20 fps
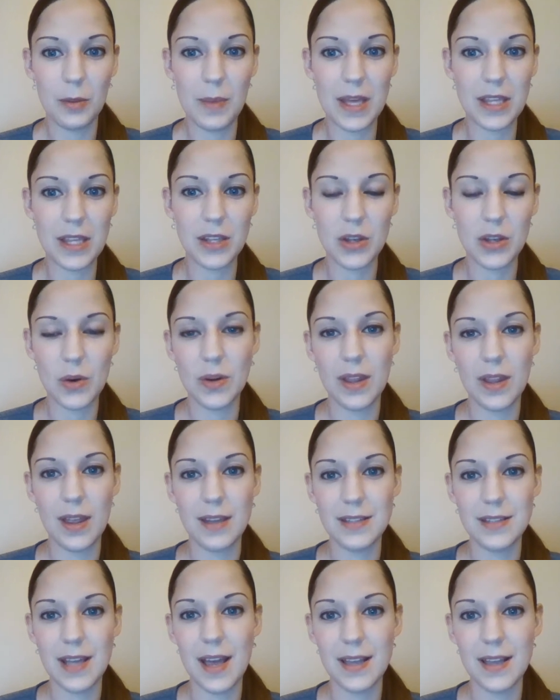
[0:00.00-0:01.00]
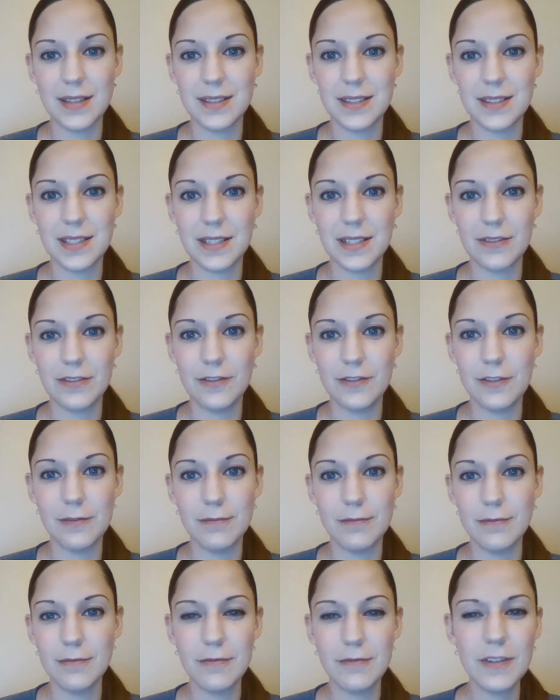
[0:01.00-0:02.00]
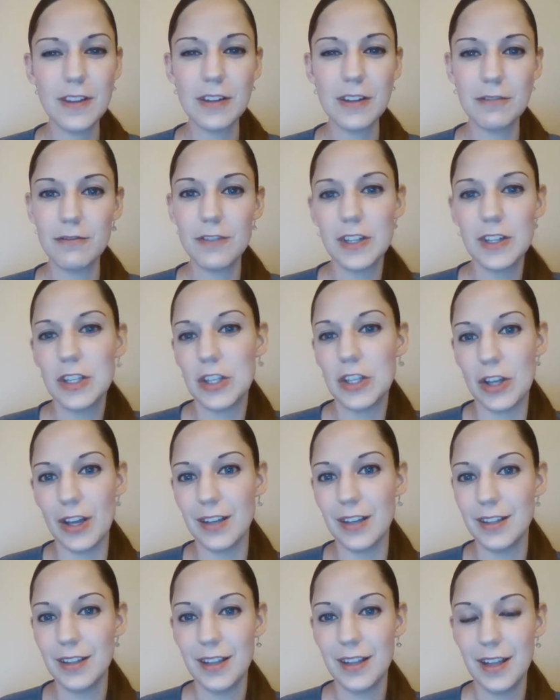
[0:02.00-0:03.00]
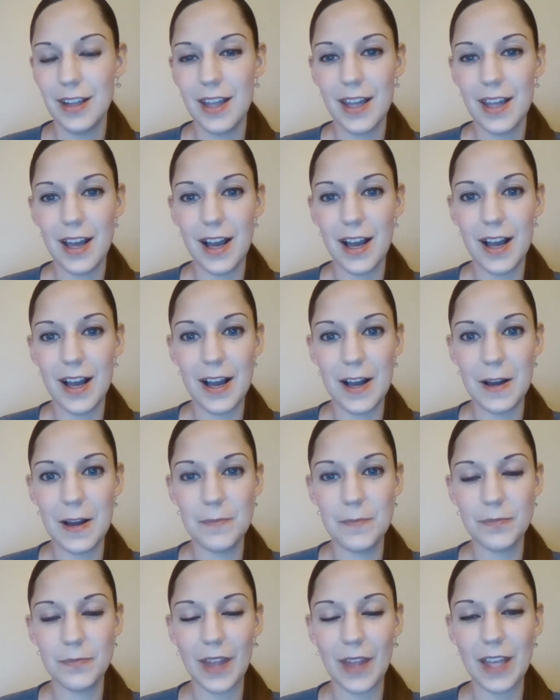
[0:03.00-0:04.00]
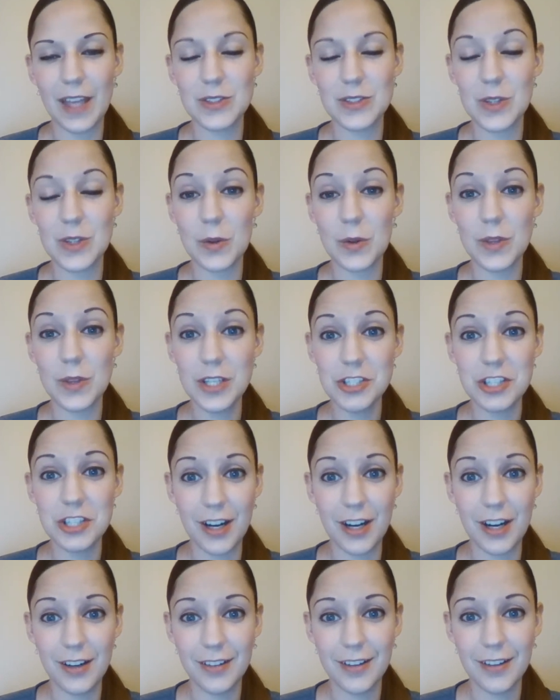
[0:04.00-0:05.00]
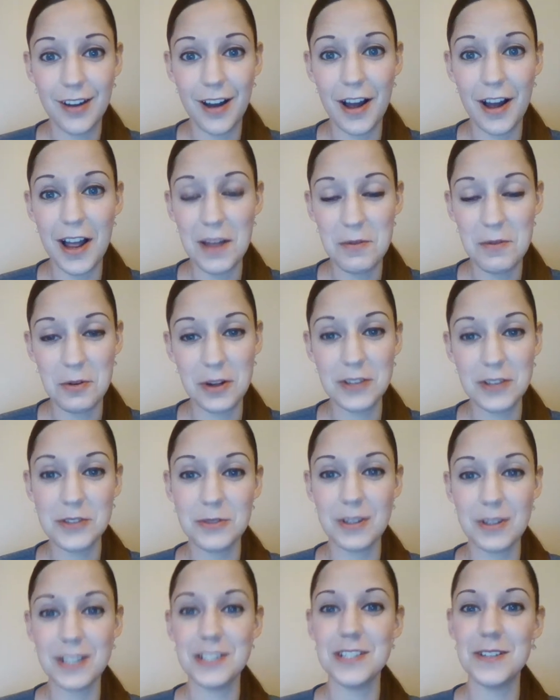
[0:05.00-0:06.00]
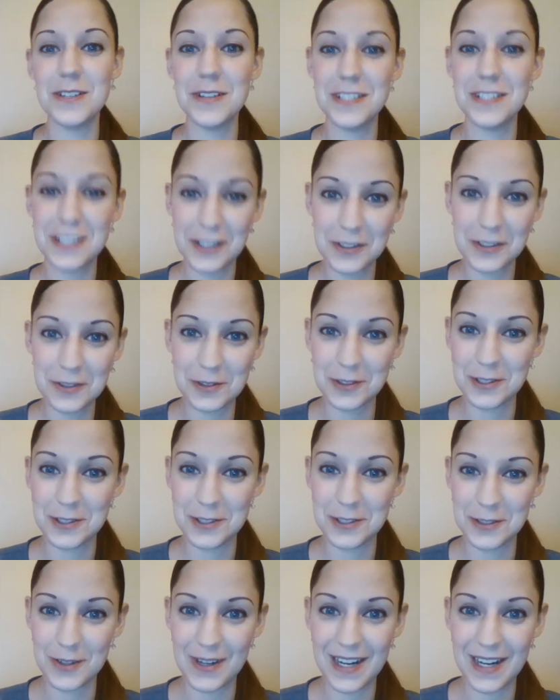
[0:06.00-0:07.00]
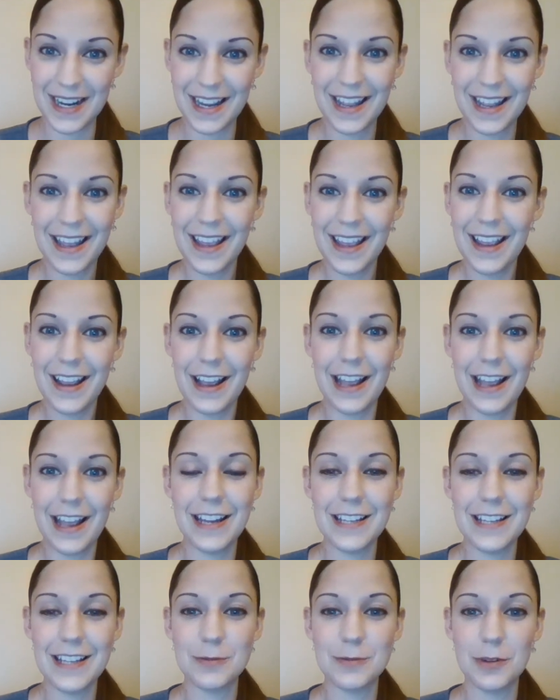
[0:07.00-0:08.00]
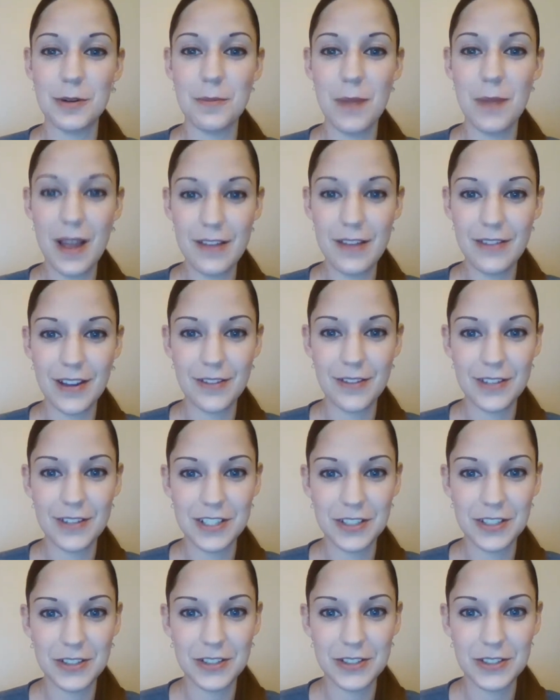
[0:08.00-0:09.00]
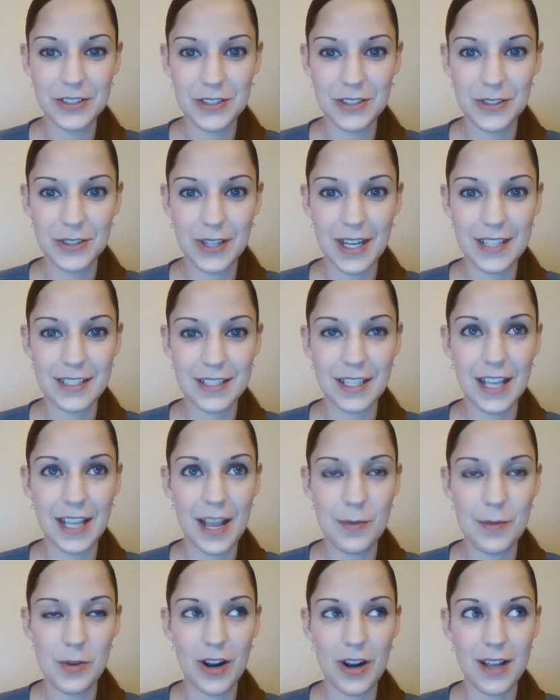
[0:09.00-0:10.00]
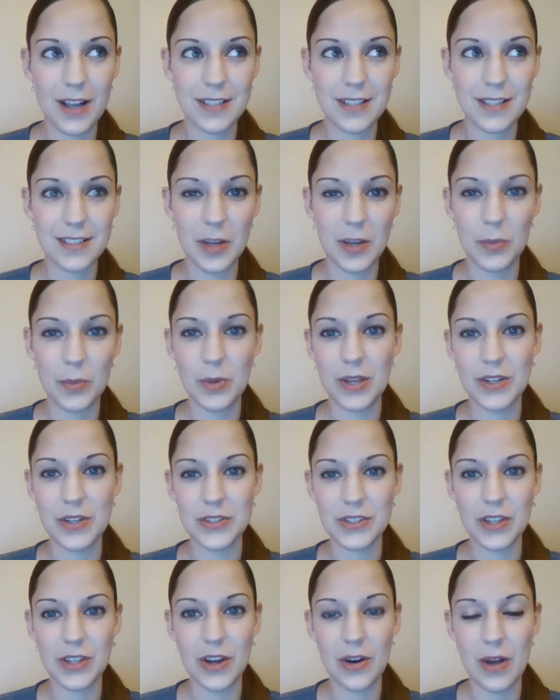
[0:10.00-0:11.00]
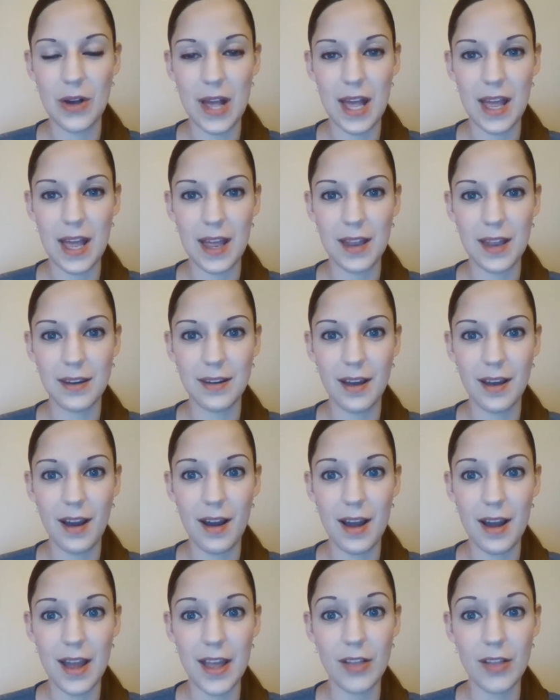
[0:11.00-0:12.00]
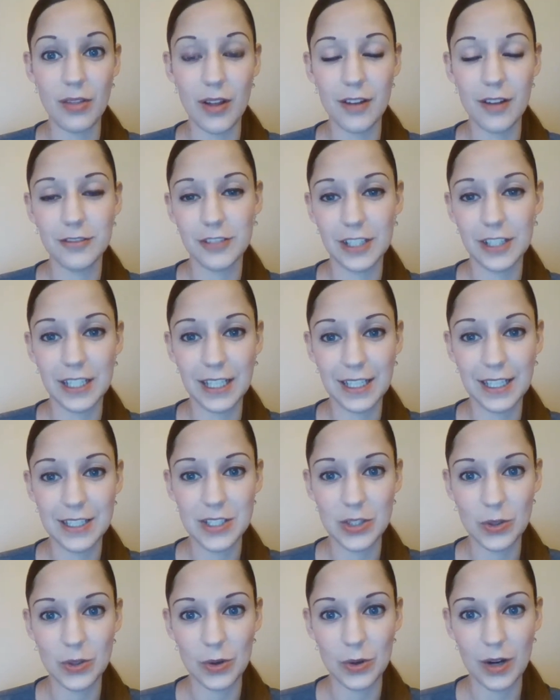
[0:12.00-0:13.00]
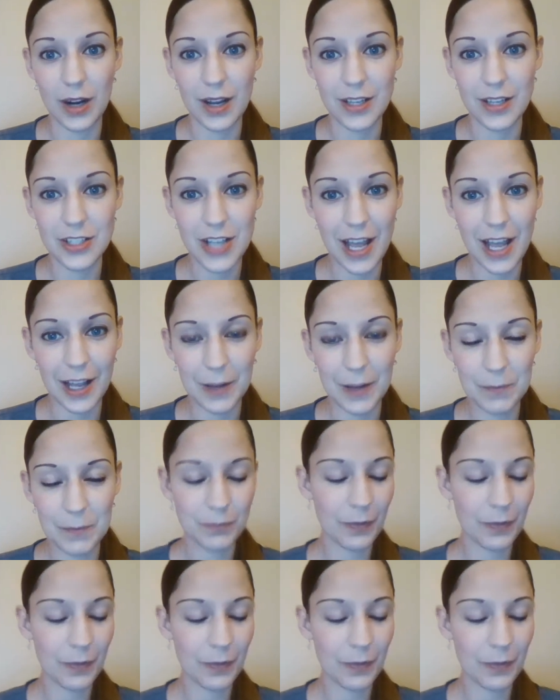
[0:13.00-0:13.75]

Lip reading: make you go into that test feeling good. And so this year, I'm going to read you a children's story. It is one of my favorite children's stories. I came across it a couple years ago, and I love reading it to Nora and Jack.